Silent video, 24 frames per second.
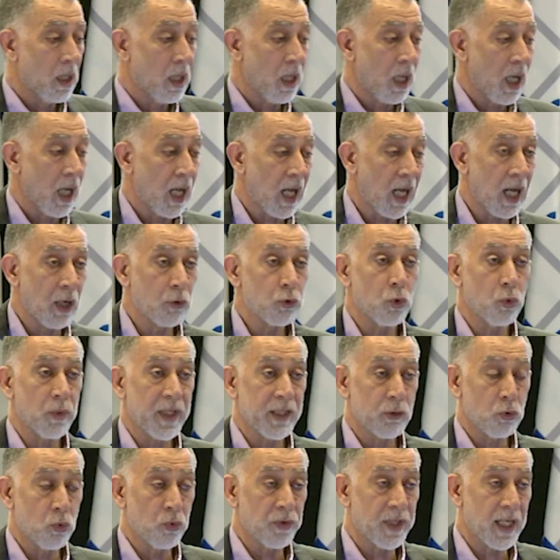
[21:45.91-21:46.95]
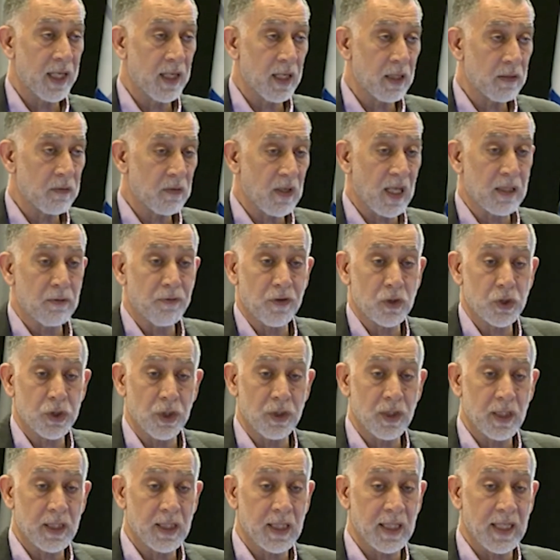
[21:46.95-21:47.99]
How do we do that?
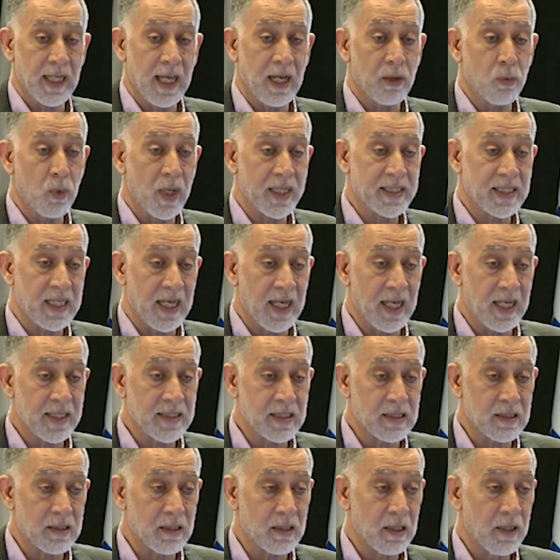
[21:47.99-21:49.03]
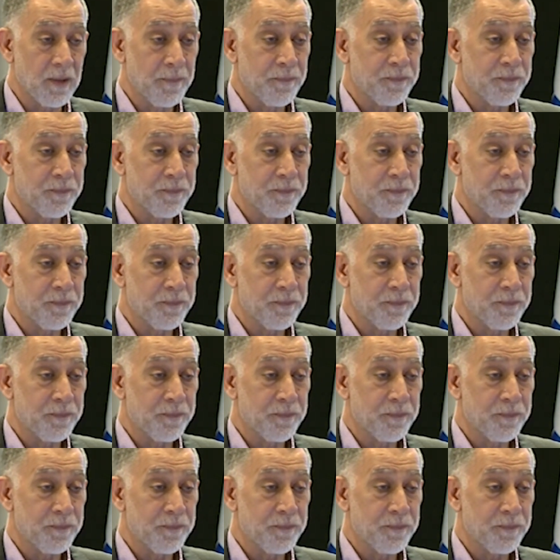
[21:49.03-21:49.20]
Unfortunately, I was asked